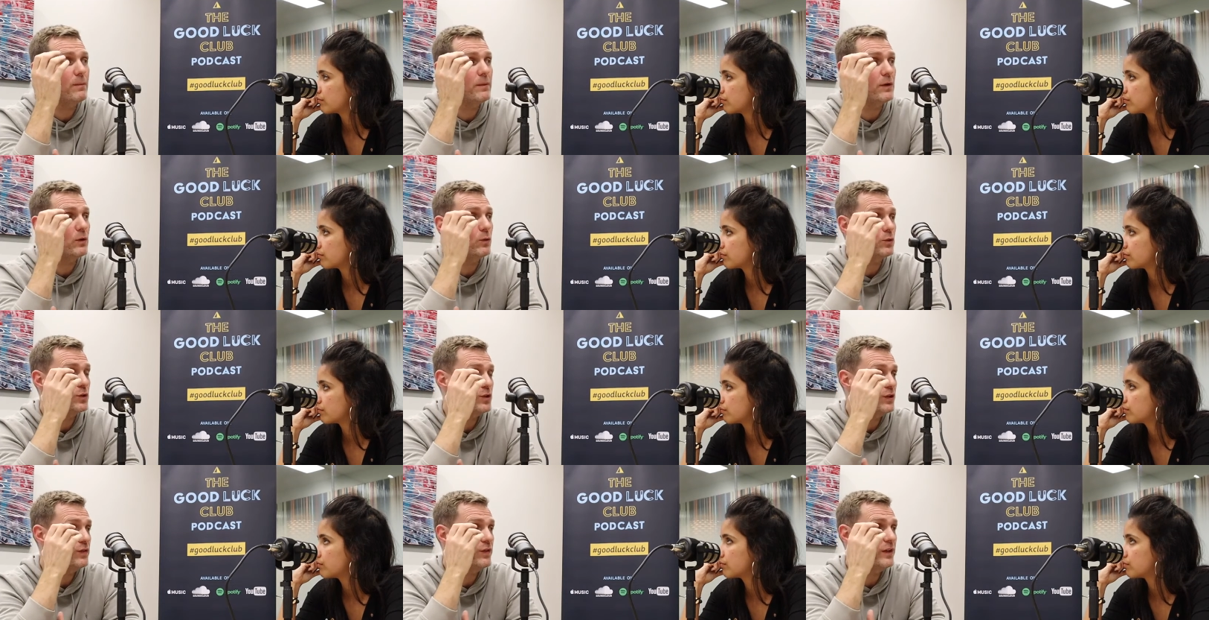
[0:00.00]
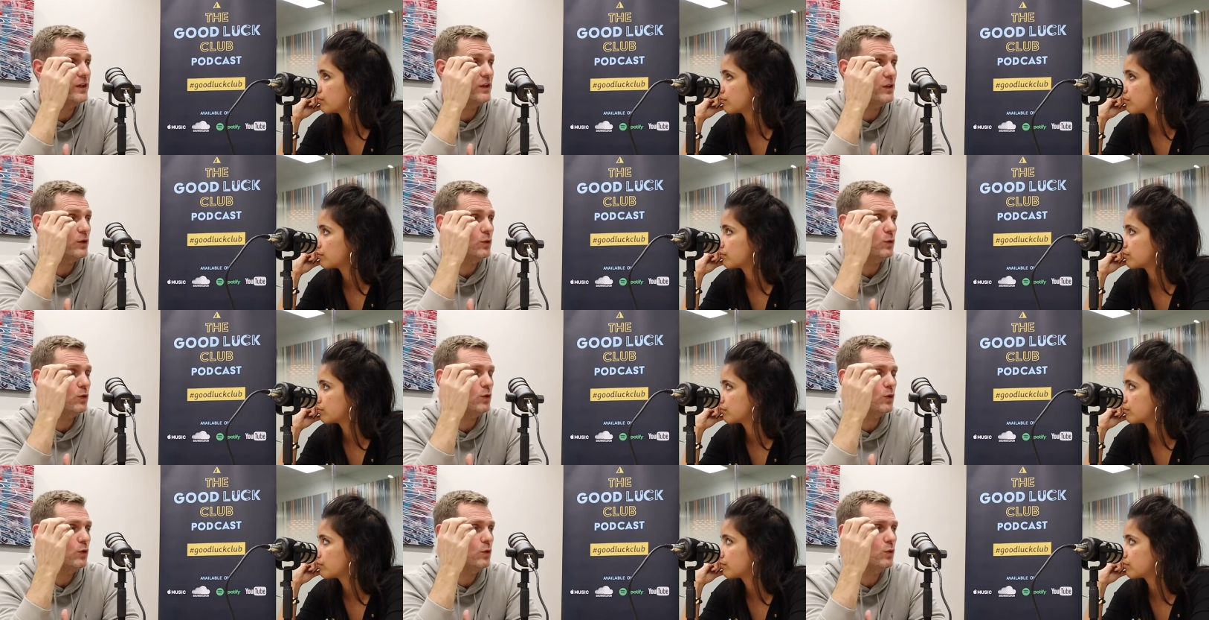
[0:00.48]
Speaker 1: I mean, or do you think
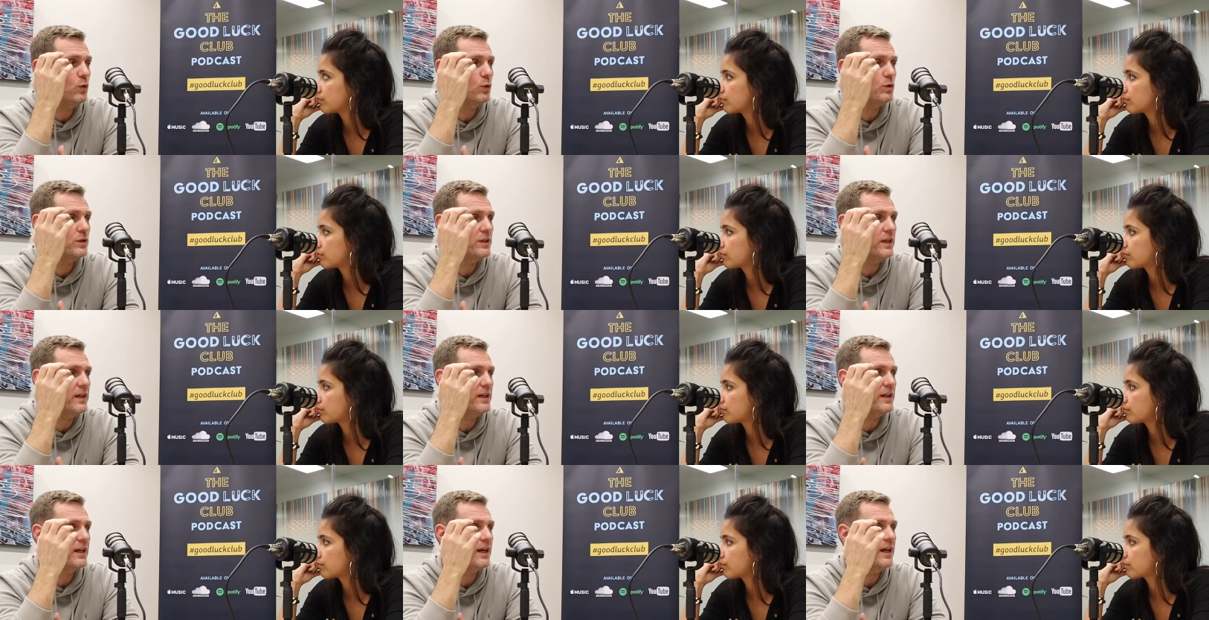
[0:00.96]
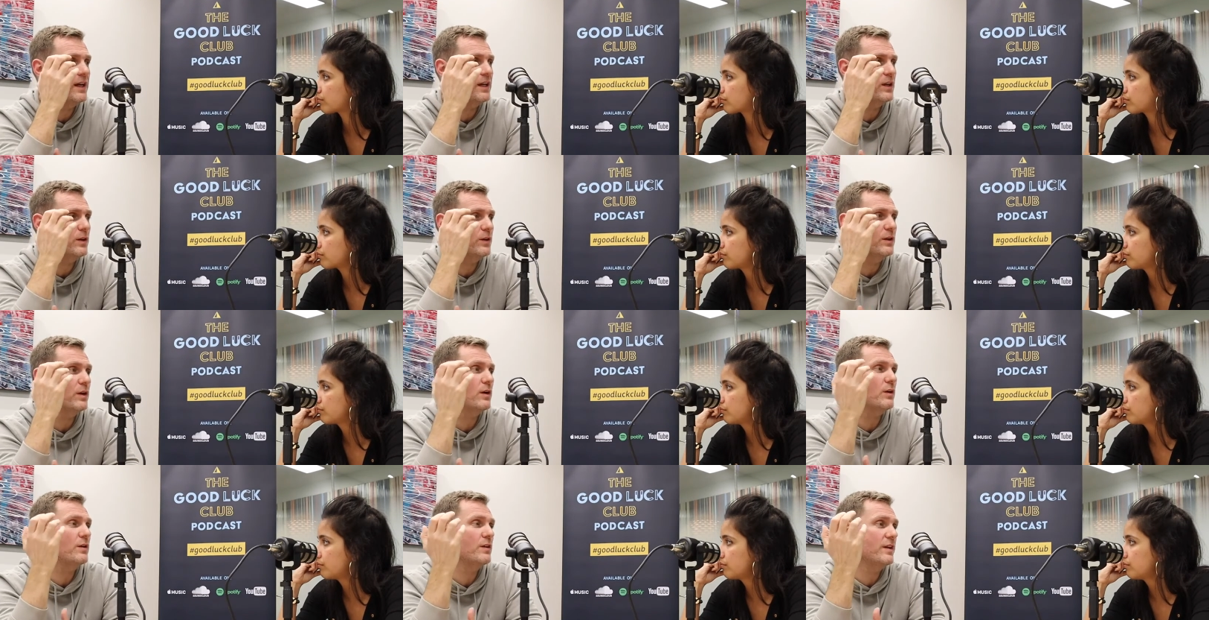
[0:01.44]
your core DNA,
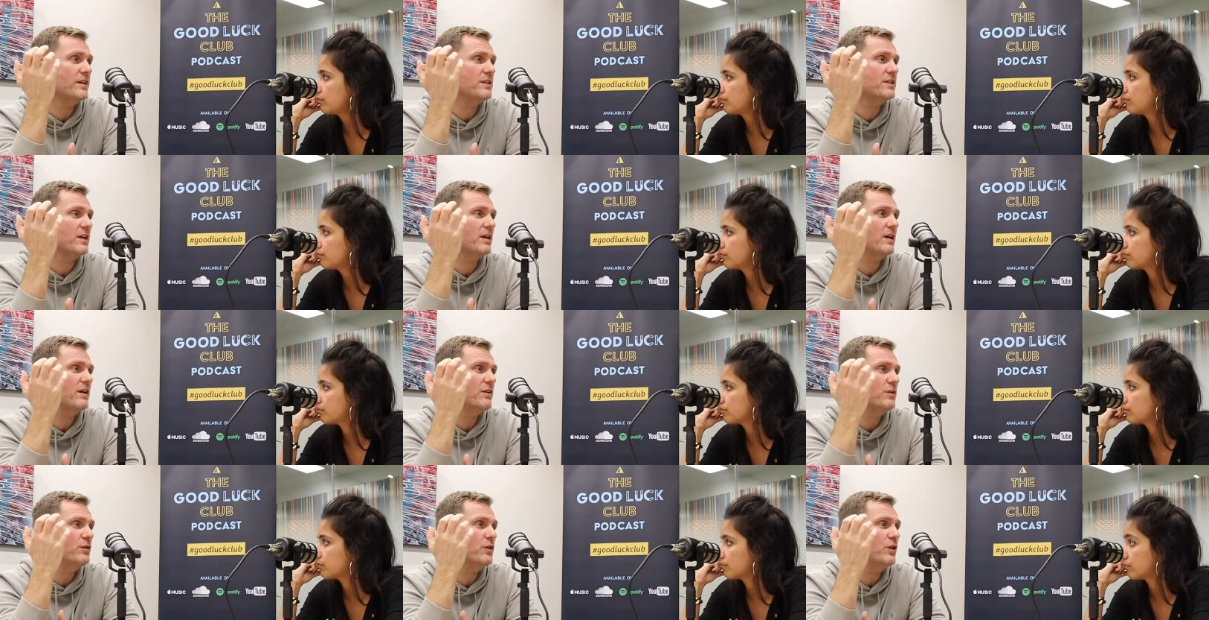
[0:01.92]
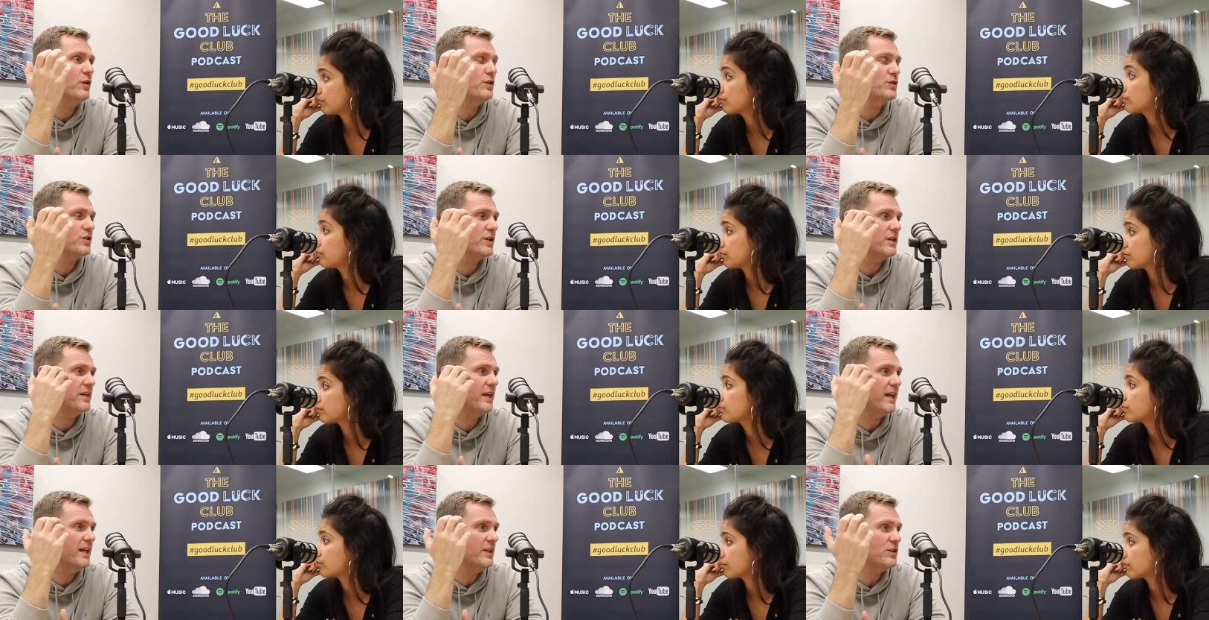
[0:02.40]
you know, this kind of
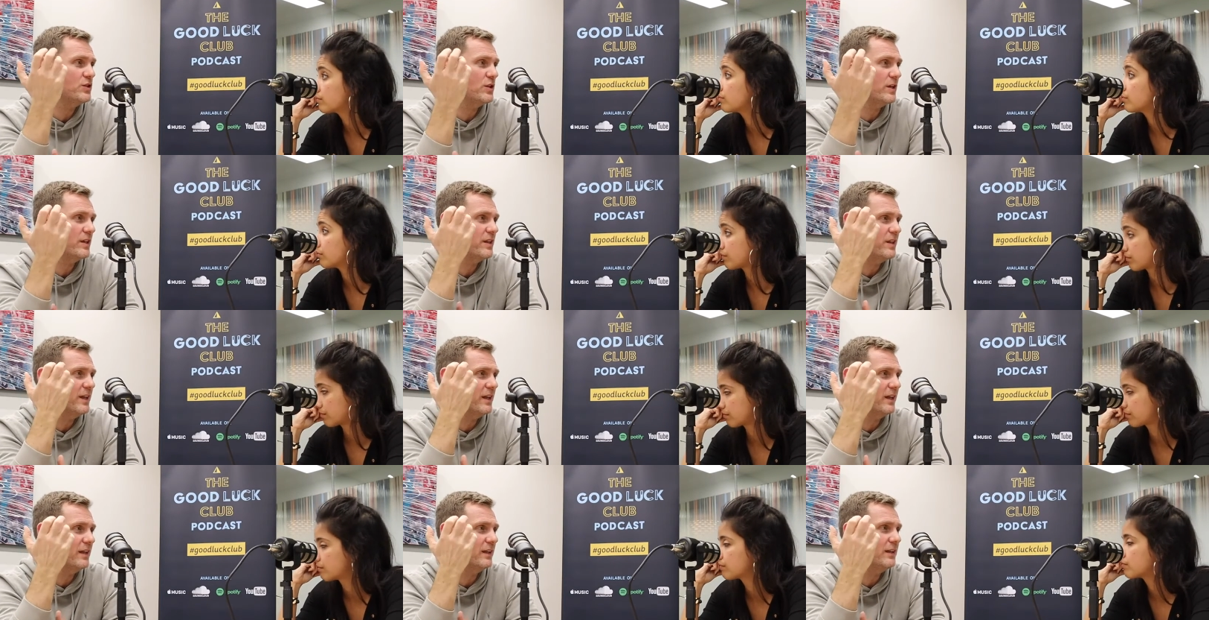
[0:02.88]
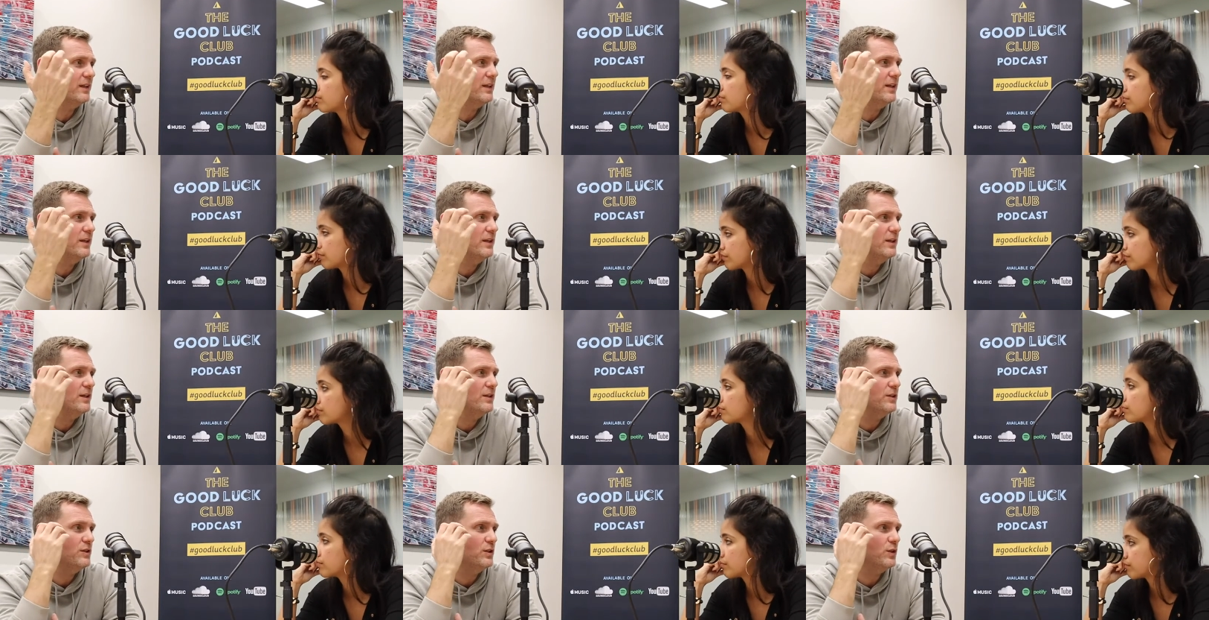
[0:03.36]
nurture nature thing,
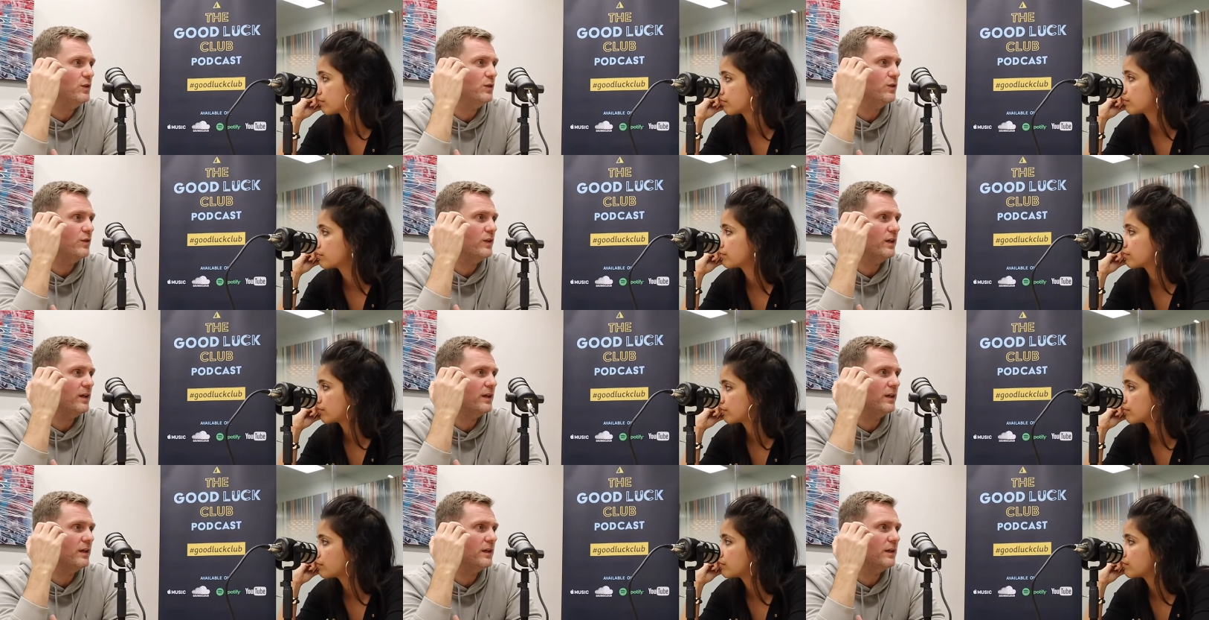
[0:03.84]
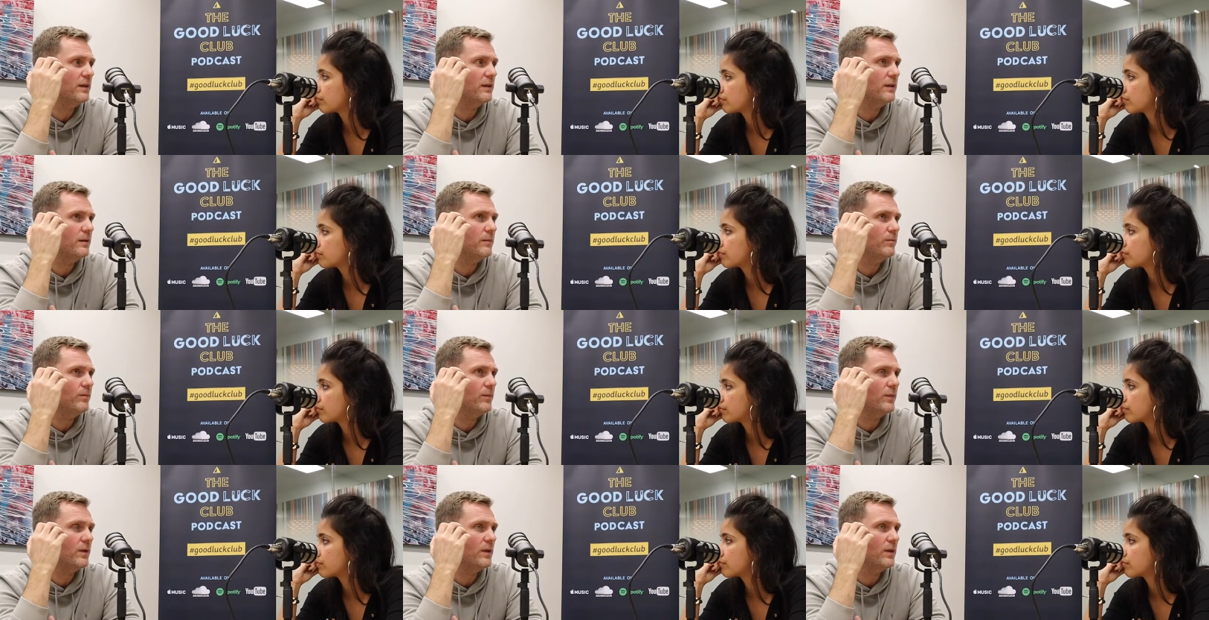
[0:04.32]
do you think